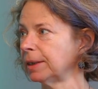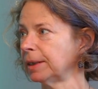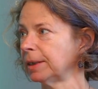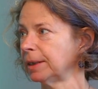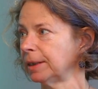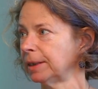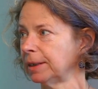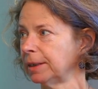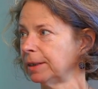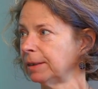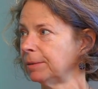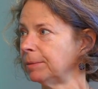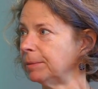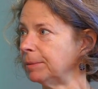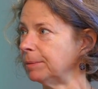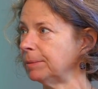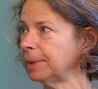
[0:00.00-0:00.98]
You got
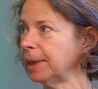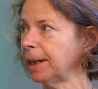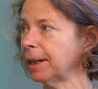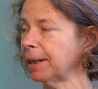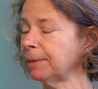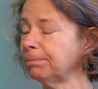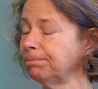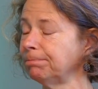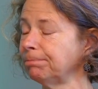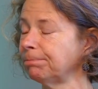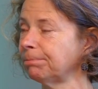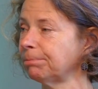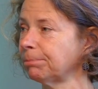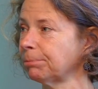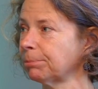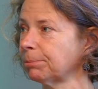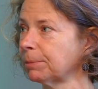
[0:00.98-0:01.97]
me. Yeah.
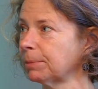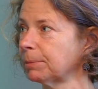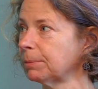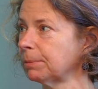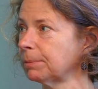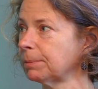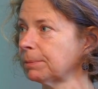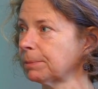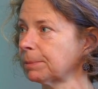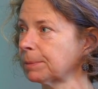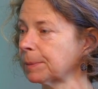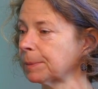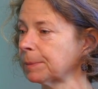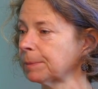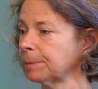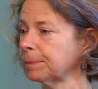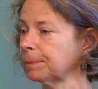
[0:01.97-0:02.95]
Uh, nuclear
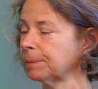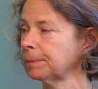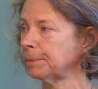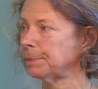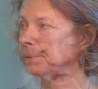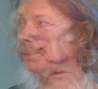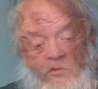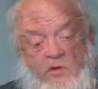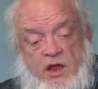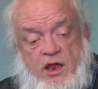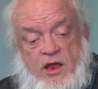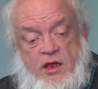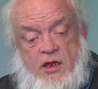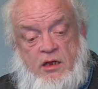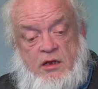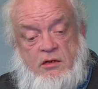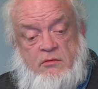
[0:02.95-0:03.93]
is making headway
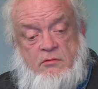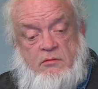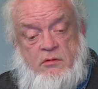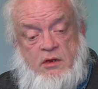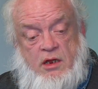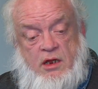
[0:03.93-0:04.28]
in